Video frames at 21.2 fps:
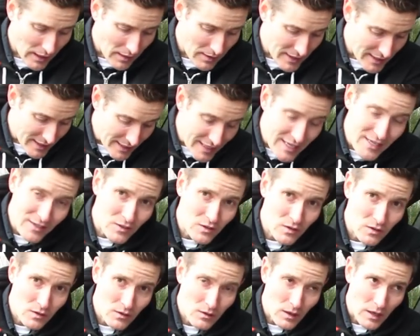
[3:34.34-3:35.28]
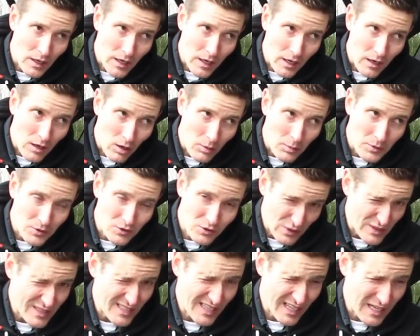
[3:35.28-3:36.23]
it is almost
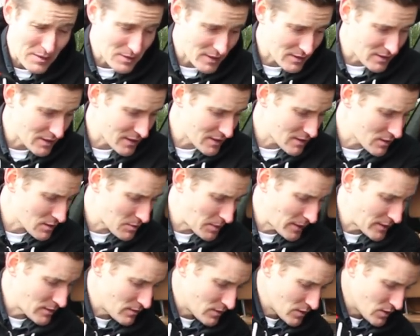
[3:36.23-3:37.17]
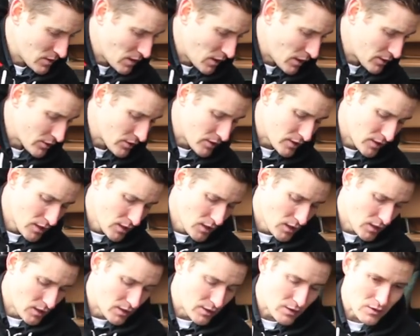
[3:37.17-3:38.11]
3 times, I think, as expensive. This is 100
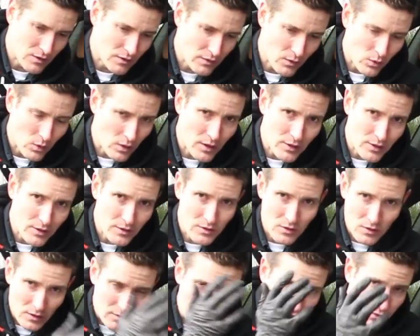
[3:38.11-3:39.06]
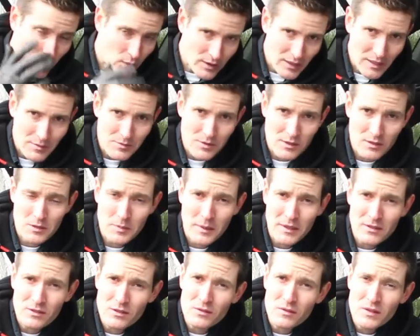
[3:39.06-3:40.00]
and this is 400, so 4 times as
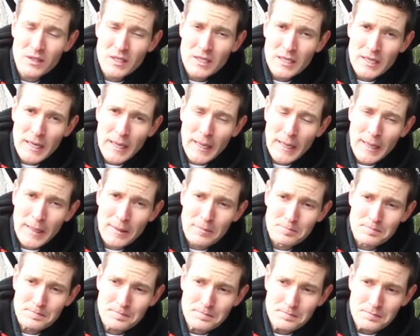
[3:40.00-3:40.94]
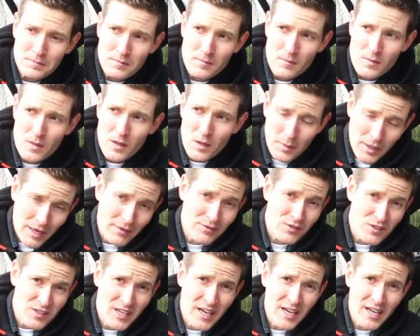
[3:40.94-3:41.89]
expensive. But I have
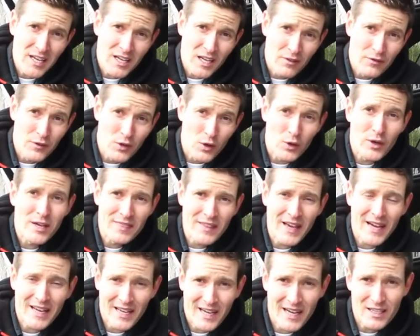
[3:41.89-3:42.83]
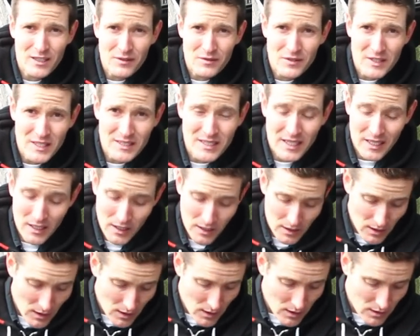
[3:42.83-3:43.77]
to say, if you're in that kind of
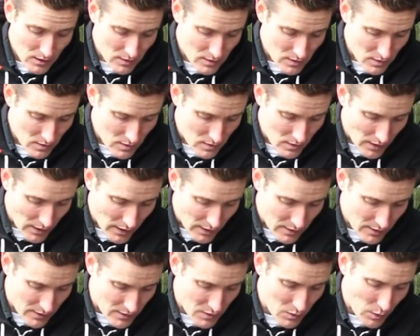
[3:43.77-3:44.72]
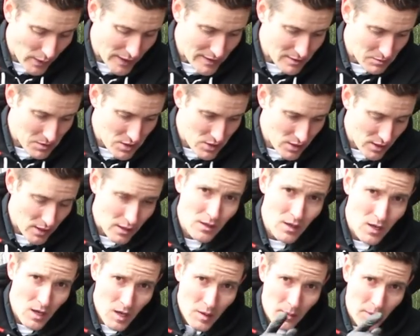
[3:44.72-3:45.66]
detailing, this is quite the machine.
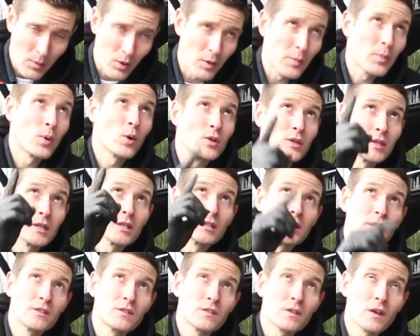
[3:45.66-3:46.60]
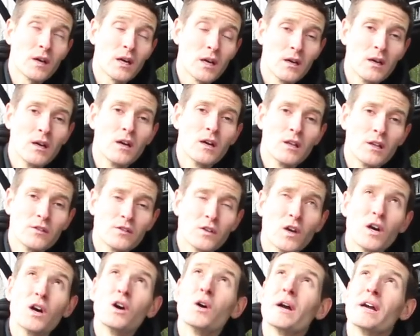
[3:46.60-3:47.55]
But more importantly, let's
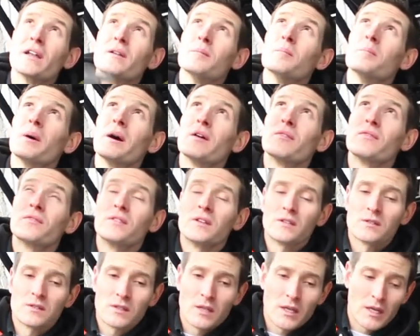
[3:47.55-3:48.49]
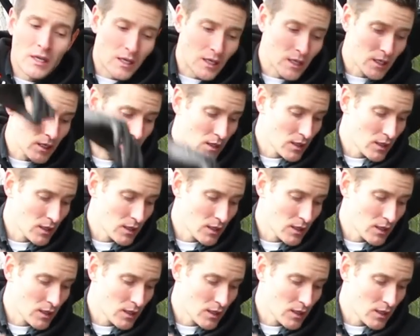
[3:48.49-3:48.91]
go and buff this the